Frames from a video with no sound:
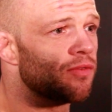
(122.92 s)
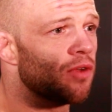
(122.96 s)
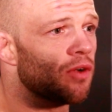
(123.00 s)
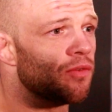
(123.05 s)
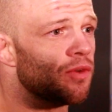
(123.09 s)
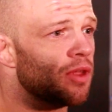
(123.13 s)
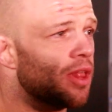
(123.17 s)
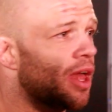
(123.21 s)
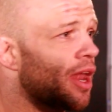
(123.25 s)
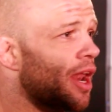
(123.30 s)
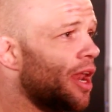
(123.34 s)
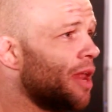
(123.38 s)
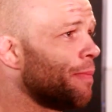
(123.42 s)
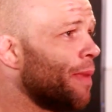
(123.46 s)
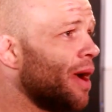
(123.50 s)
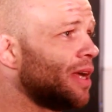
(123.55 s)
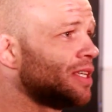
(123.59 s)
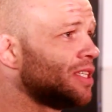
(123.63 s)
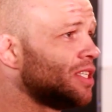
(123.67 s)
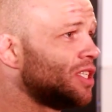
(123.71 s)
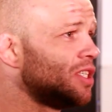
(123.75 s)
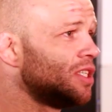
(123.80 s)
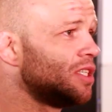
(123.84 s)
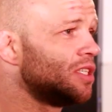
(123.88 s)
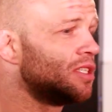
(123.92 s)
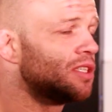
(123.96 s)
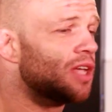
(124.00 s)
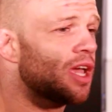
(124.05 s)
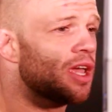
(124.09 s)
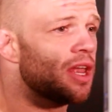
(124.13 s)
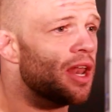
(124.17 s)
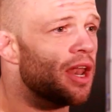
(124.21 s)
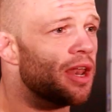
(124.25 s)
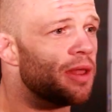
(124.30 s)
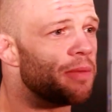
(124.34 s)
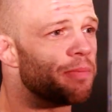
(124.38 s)
not really had any messages
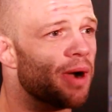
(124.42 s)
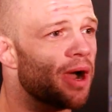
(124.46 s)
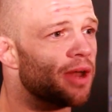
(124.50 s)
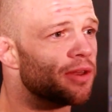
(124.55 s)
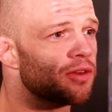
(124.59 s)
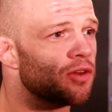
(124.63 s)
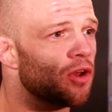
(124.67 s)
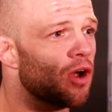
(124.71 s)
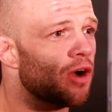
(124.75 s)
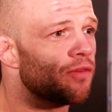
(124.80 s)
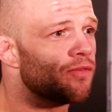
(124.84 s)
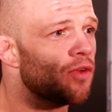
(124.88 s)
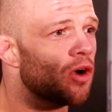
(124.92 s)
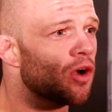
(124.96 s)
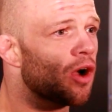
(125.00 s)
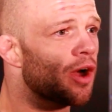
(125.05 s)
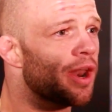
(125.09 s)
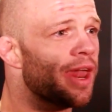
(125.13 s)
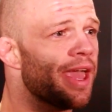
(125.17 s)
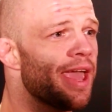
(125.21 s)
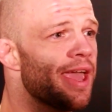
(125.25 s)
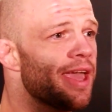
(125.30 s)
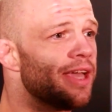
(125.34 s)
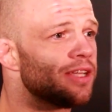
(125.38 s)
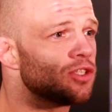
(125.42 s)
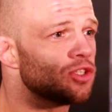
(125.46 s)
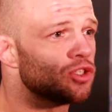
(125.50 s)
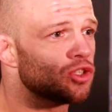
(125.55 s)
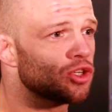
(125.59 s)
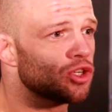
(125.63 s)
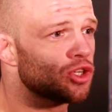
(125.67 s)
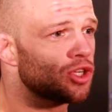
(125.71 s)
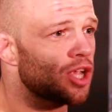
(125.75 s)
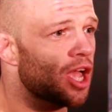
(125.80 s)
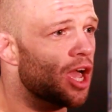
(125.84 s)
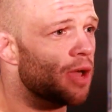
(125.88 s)
saying any bad. You know, I've not got any haters
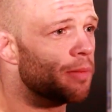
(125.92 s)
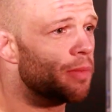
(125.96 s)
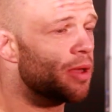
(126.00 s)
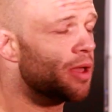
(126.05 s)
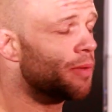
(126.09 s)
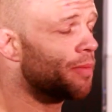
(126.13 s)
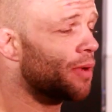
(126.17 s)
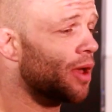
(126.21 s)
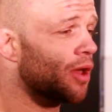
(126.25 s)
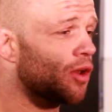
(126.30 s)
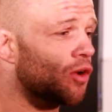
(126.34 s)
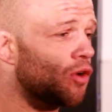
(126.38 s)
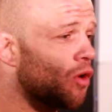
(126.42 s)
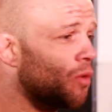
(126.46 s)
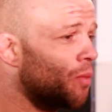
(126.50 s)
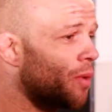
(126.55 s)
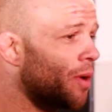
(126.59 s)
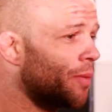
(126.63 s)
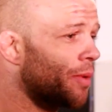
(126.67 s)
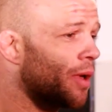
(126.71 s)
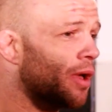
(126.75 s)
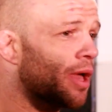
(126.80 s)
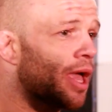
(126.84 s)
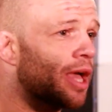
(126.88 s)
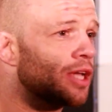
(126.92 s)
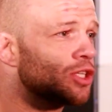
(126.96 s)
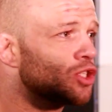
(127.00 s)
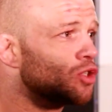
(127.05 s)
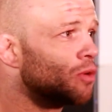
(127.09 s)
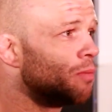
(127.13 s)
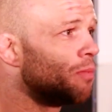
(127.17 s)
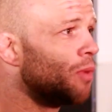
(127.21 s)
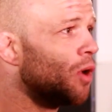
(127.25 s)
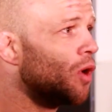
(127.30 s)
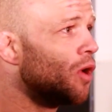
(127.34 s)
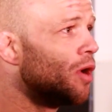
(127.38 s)
just yet. Maybe, I don't know, maybe I'll get
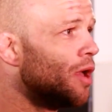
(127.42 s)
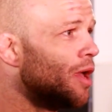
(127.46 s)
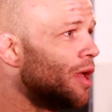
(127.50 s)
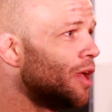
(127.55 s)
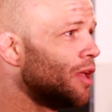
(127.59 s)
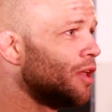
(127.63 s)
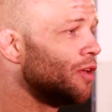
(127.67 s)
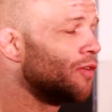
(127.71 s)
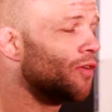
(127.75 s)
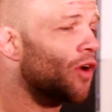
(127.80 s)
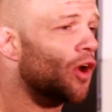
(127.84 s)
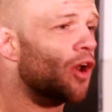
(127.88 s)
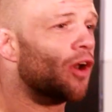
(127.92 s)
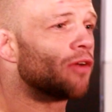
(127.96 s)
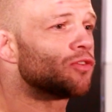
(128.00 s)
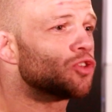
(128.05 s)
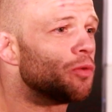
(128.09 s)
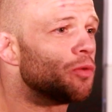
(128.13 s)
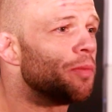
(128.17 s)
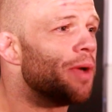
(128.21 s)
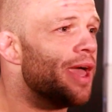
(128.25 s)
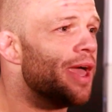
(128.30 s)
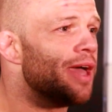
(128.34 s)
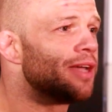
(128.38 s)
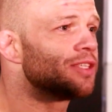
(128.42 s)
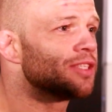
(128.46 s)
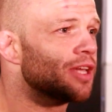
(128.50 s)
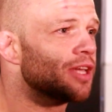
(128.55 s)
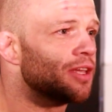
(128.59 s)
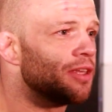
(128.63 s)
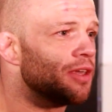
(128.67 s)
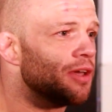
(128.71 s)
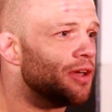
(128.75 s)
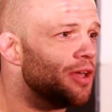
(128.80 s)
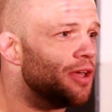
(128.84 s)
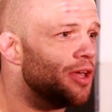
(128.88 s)
some, but you've got to have some haters,
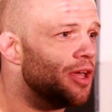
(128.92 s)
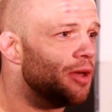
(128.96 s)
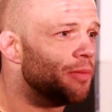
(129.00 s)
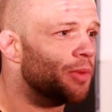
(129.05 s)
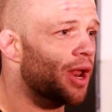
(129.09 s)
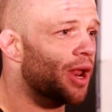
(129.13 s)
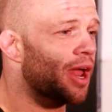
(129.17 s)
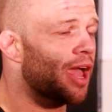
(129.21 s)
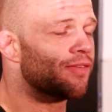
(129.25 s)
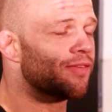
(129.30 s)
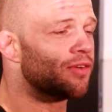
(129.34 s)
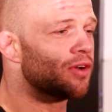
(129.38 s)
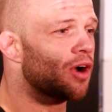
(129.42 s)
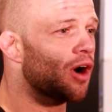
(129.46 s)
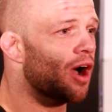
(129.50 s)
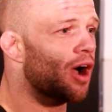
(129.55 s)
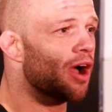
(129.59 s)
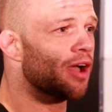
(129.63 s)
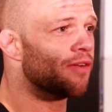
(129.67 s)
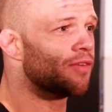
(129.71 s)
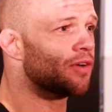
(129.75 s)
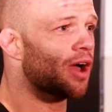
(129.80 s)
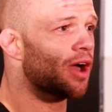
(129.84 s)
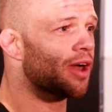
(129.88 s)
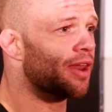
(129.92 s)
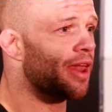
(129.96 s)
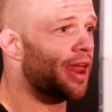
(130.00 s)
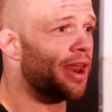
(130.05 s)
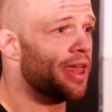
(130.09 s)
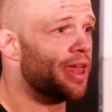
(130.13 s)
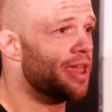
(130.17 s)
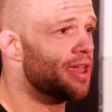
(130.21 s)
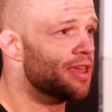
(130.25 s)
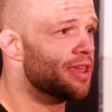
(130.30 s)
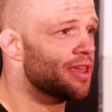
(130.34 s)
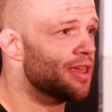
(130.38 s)
haven't you? But I haven't had
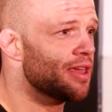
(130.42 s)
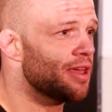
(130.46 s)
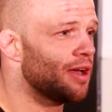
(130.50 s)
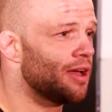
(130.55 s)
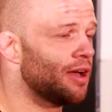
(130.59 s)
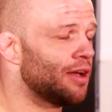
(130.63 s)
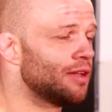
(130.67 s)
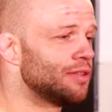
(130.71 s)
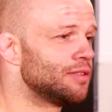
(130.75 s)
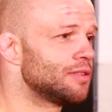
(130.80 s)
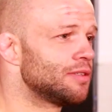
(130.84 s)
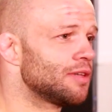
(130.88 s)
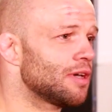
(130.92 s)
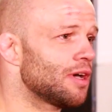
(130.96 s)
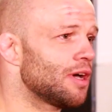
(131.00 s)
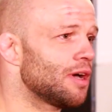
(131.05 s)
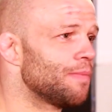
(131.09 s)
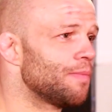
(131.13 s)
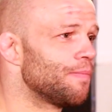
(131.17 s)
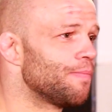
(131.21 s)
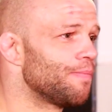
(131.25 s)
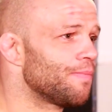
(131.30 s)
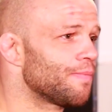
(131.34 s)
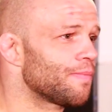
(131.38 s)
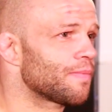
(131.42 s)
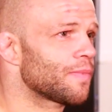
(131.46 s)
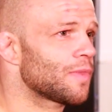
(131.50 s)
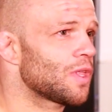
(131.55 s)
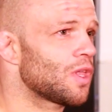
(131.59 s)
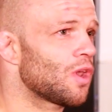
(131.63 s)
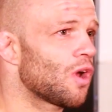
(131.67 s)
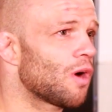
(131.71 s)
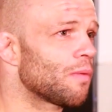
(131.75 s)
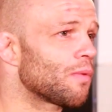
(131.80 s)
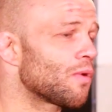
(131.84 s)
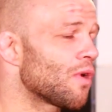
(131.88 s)
any. And,
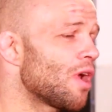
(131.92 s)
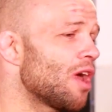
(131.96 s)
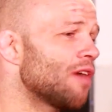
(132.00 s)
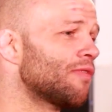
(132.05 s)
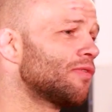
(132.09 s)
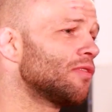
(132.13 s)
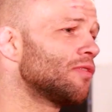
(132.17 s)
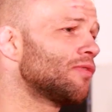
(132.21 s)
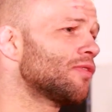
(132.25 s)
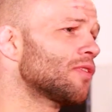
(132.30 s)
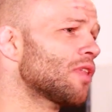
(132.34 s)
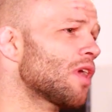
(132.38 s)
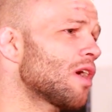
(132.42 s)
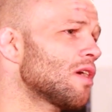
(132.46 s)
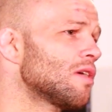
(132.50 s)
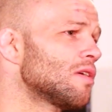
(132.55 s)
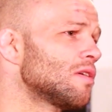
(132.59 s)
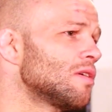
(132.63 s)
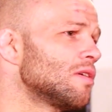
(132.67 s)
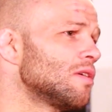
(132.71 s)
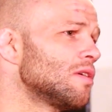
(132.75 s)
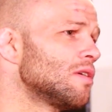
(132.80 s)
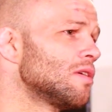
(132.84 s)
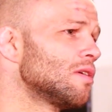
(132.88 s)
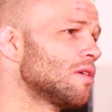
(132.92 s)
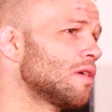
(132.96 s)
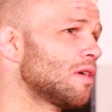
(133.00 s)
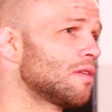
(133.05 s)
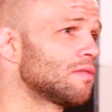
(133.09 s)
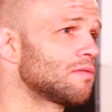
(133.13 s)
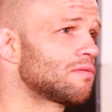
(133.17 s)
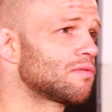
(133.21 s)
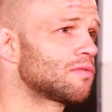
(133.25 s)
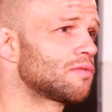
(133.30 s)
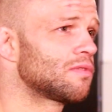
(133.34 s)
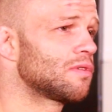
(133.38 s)
you know, I'm grateful for that.
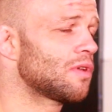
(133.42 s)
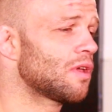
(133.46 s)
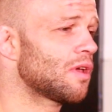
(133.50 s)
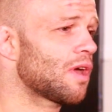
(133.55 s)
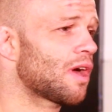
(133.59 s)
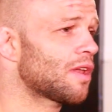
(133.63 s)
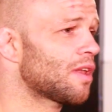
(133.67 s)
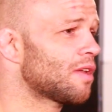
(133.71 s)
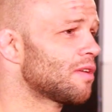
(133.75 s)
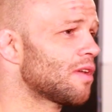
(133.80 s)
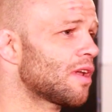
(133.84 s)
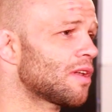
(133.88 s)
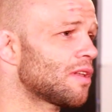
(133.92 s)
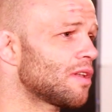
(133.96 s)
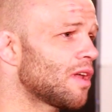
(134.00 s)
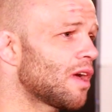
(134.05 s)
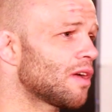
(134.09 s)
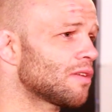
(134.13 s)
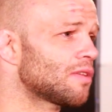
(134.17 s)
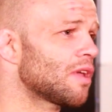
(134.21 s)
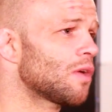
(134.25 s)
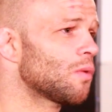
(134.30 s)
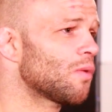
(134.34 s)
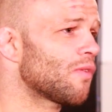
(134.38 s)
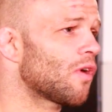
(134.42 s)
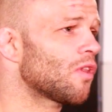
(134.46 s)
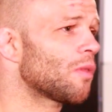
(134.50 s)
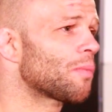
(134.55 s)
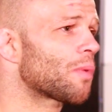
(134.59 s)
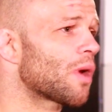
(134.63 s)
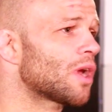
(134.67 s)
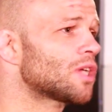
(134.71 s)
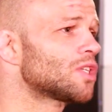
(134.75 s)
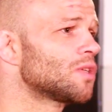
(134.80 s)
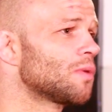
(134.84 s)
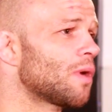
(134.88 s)
I dealt with all the
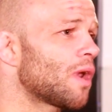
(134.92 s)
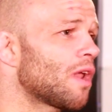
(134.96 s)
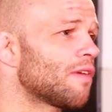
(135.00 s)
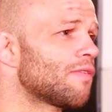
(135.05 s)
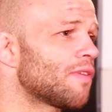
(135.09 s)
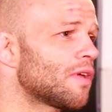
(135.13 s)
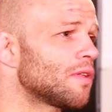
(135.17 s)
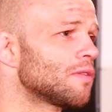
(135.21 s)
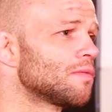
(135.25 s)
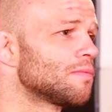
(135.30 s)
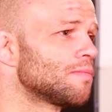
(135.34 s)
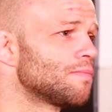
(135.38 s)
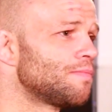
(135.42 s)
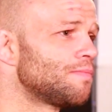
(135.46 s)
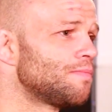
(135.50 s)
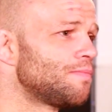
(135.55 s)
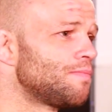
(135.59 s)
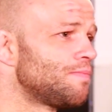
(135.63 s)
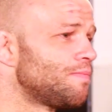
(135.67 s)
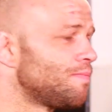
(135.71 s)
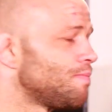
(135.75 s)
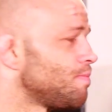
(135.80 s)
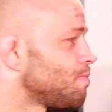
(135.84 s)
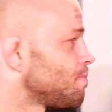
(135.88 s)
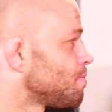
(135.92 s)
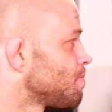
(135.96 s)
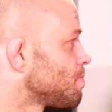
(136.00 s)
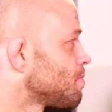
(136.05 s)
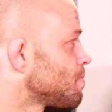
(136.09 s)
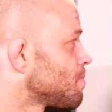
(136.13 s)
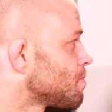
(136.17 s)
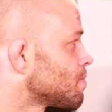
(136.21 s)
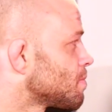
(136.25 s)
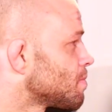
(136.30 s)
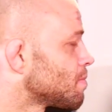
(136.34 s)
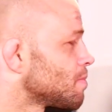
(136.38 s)
pressure I felt.
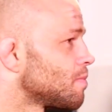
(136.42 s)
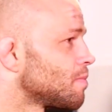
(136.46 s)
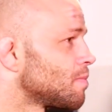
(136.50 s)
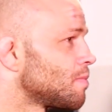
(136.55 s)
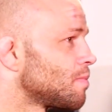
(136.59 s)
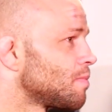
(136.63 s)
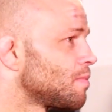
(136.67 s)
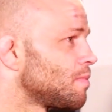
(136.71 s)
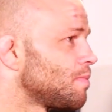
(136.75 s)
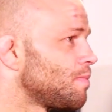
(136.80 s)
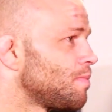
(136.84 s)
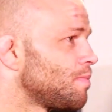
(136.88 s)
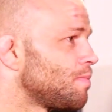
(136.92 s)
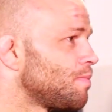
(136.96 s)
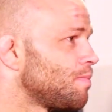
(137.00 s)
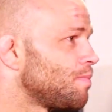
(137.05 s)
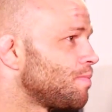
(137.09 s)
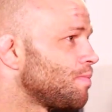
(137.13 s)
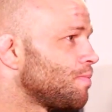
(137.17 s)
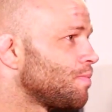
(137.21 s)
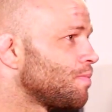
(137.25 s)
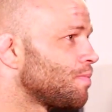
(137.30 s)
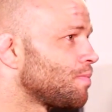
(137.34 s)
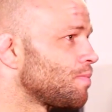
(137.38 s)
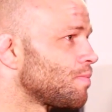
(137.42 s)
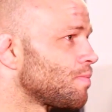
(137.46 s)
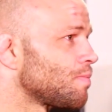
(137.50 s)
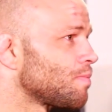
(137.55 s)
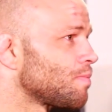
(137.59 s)
You've competed all over the world,